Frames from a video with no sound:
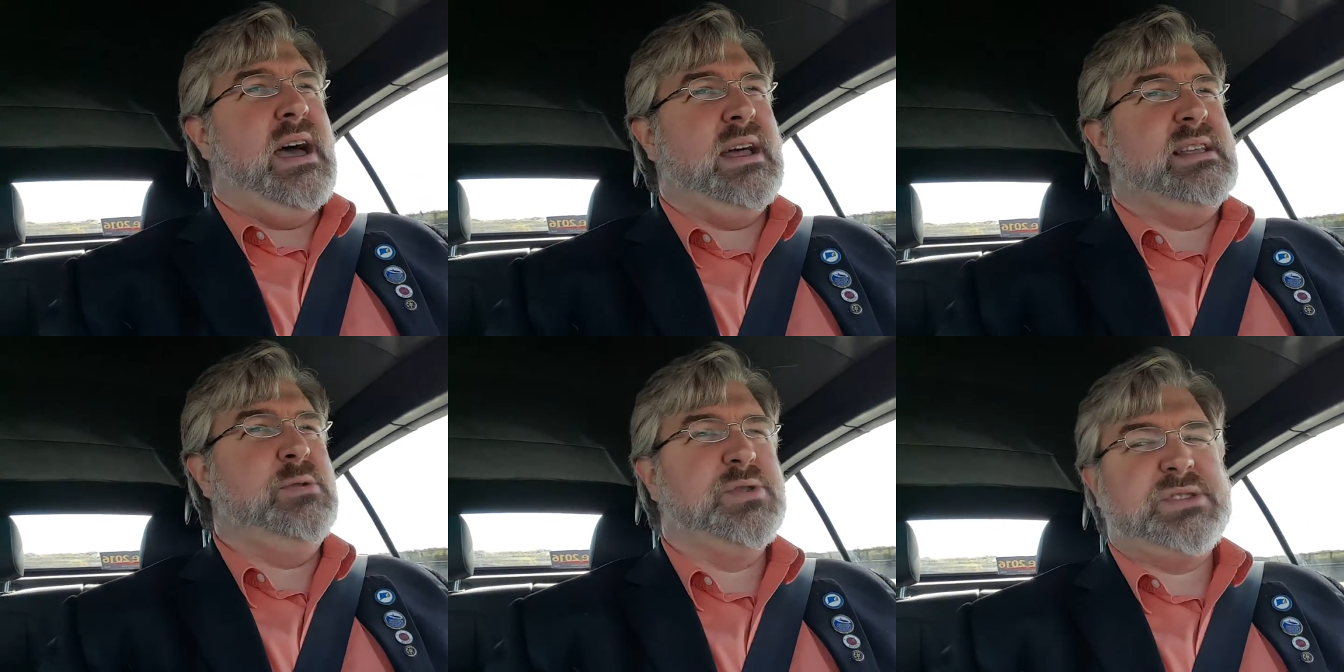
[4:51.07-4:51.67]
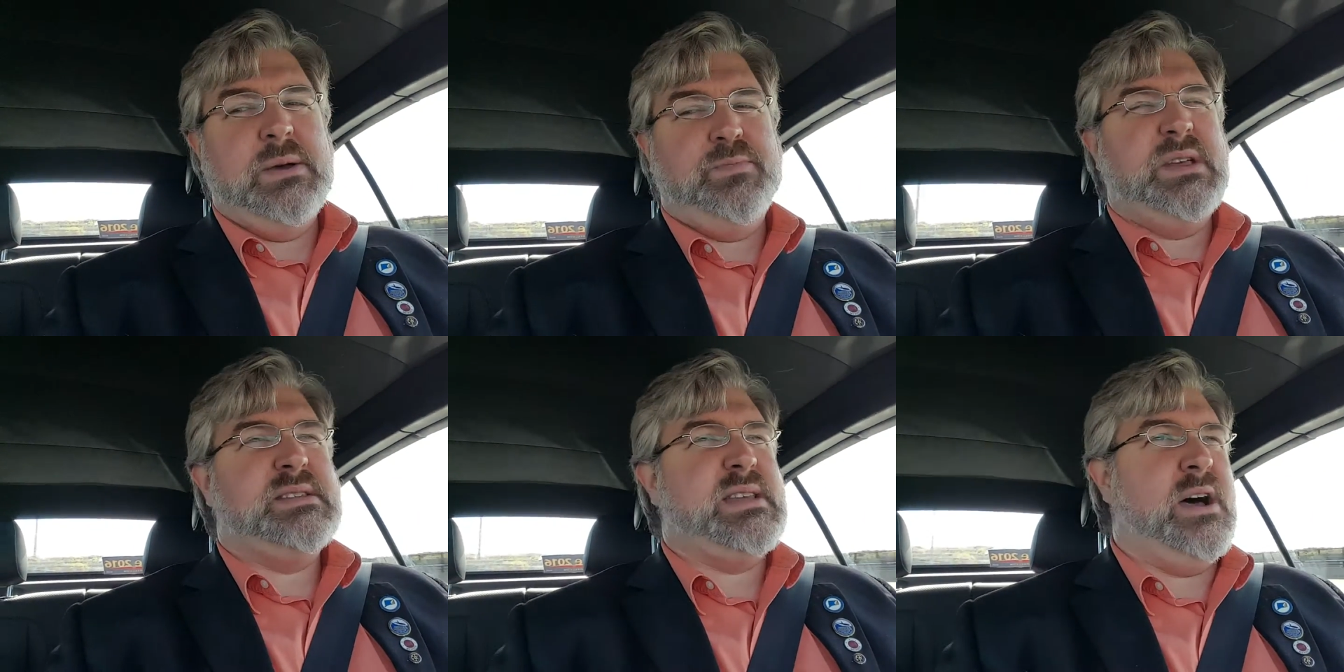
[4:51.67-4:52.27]
and he will
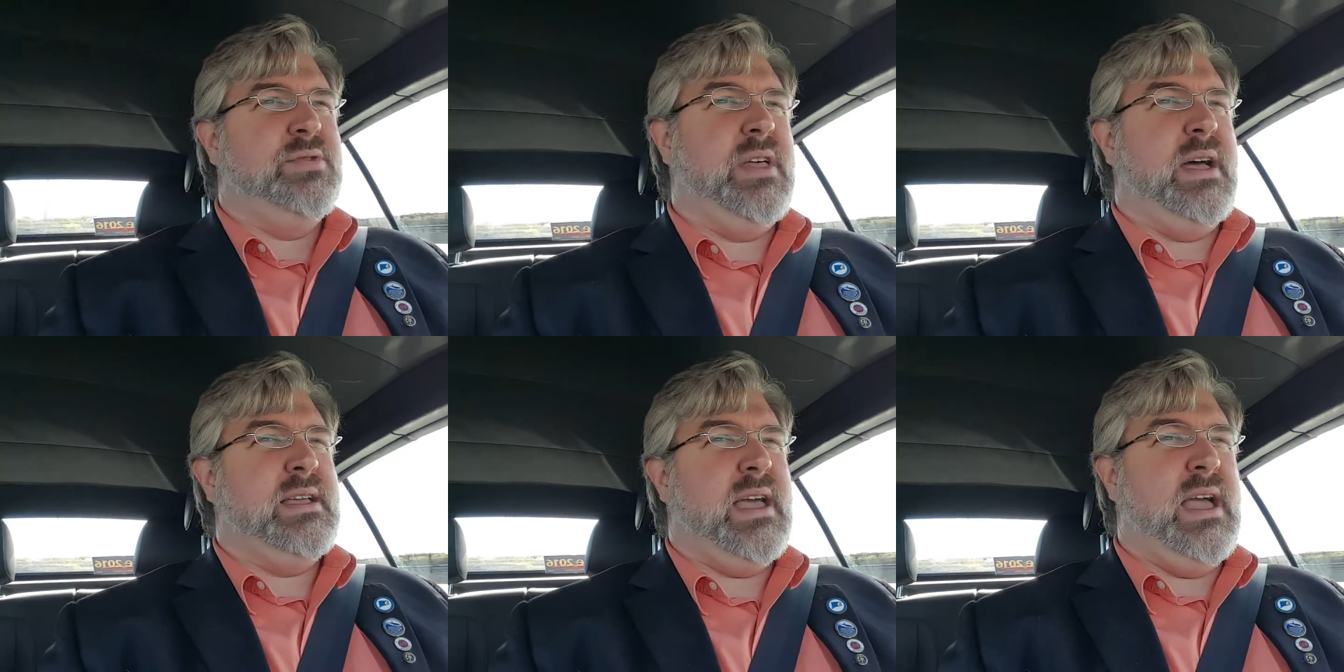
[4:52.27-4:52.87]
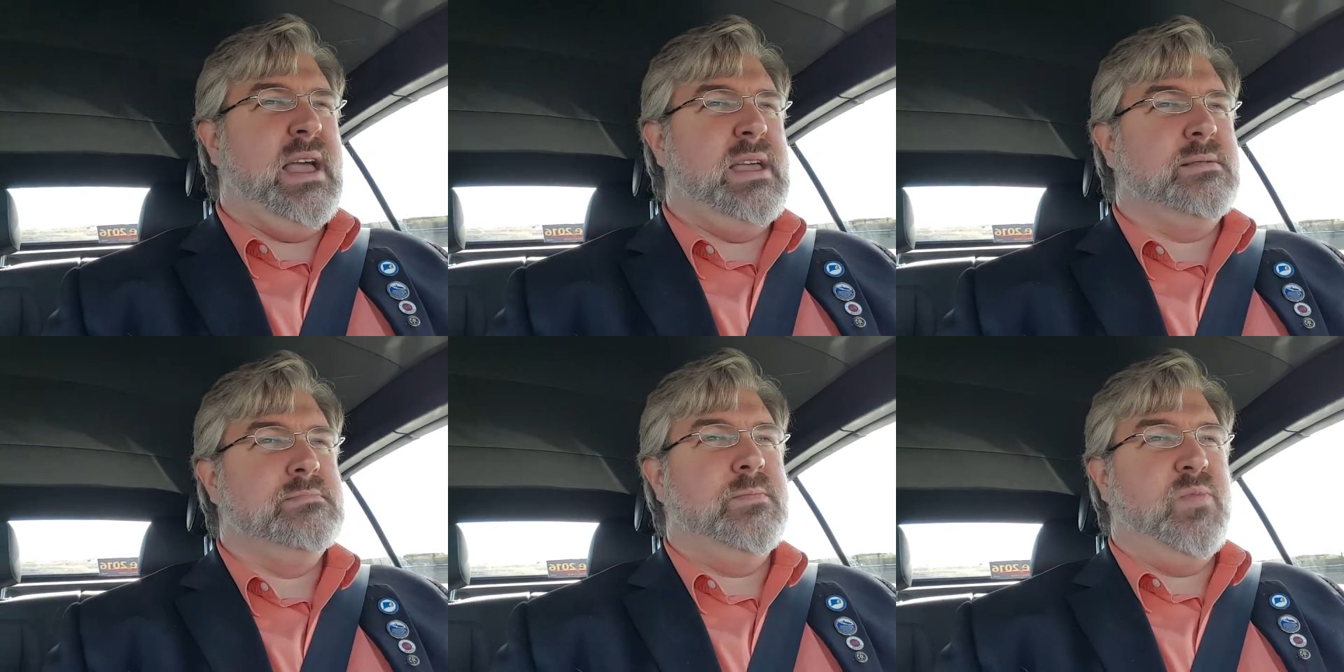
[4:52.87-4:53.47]
simply sound like a
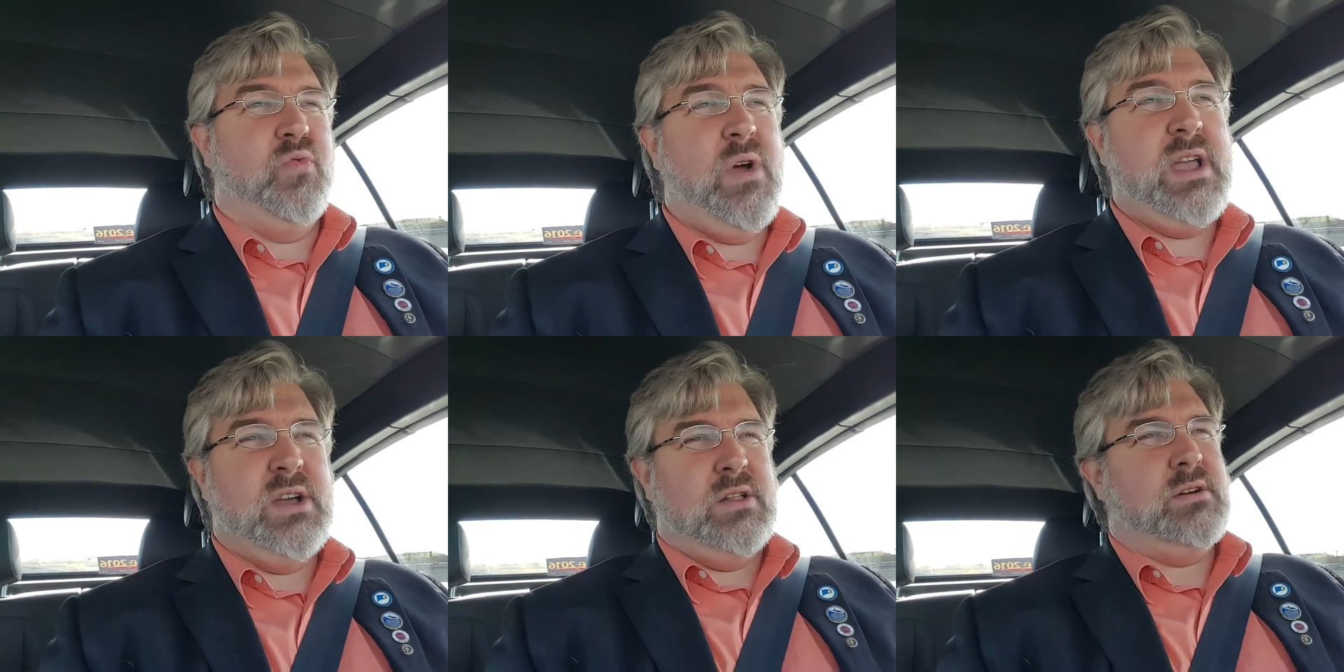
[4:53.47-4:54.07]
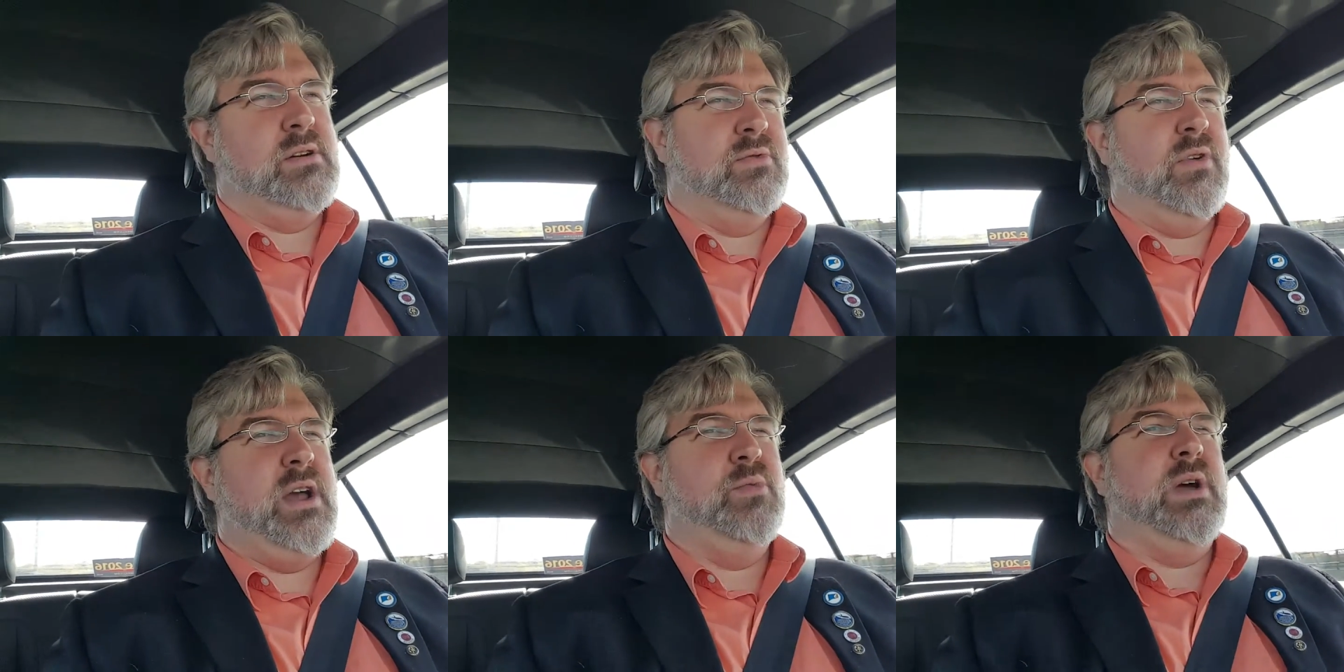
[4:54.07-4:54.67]
regular
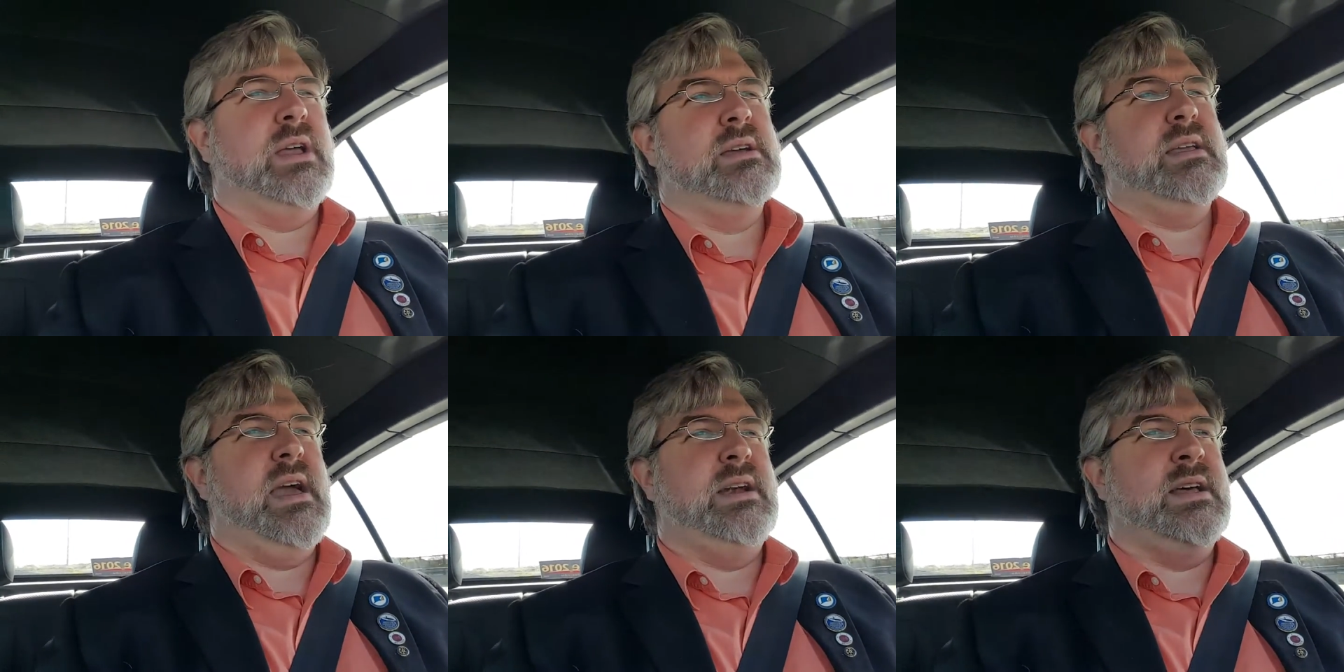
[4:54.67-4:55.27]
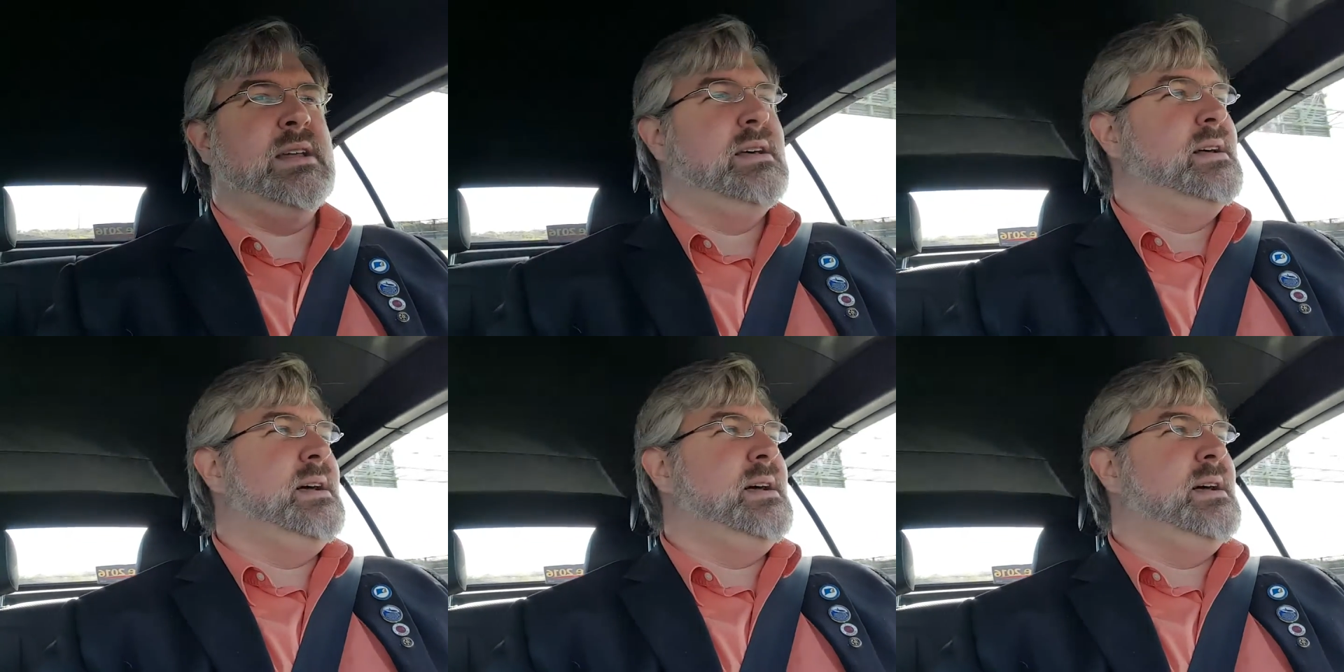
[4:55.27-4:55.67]
right-wing candidate